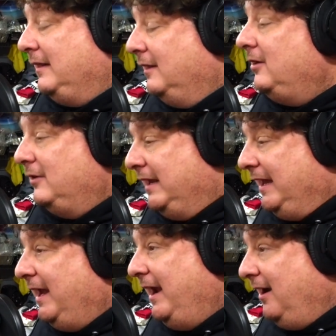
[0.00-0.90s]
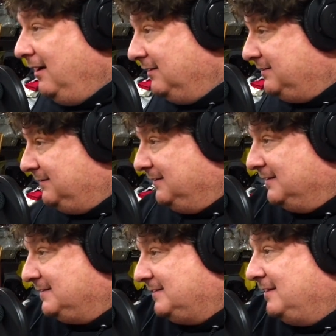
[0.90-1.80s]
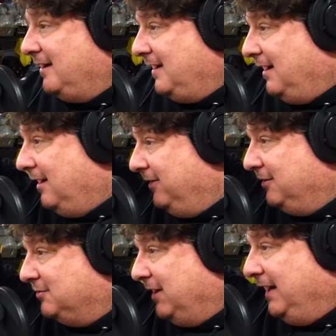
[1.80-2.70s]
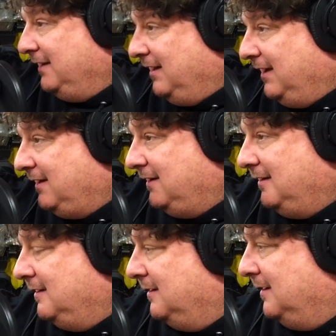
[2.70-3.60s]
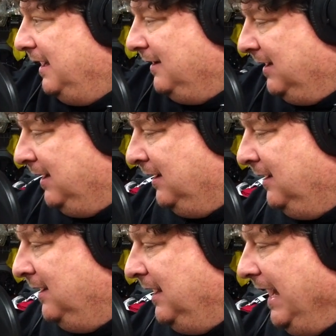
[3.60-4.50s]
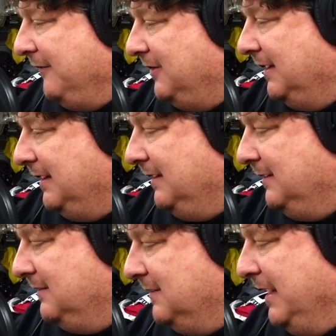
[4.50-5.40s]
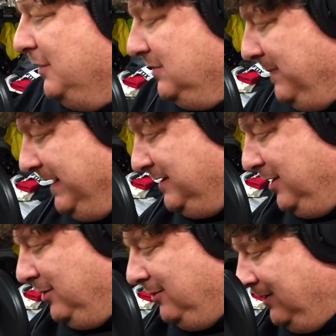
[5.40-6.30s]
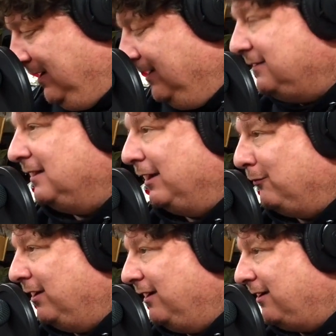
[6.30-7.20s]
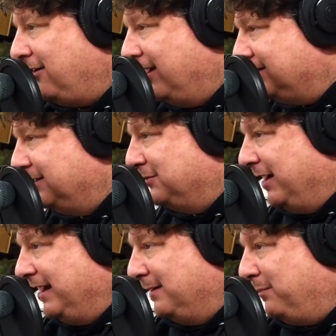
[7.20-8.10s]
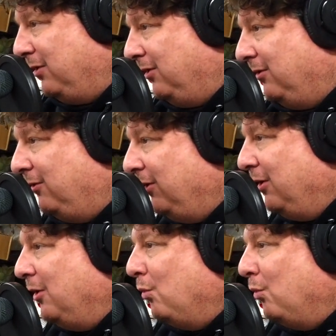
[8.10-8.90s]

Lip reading: I literally get hairs just stuck on the drain, and I use my toe to like run it across the drain to pull